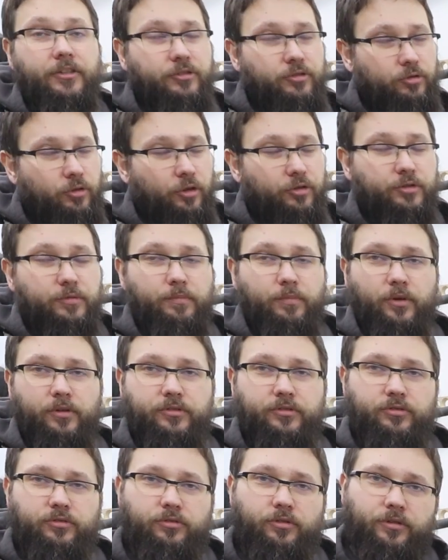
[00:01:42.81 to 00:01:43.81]

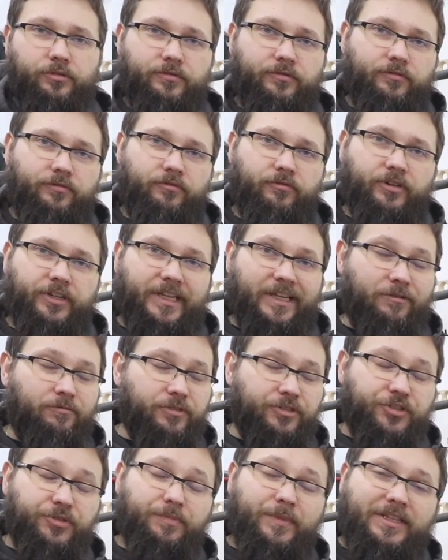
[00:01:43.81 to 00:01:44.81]
0.03
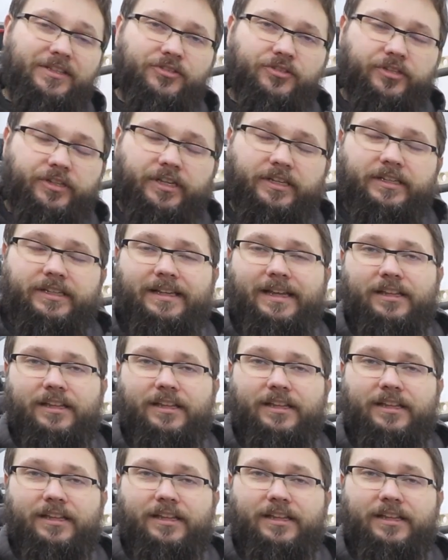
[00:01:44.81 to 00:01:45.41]
which means you can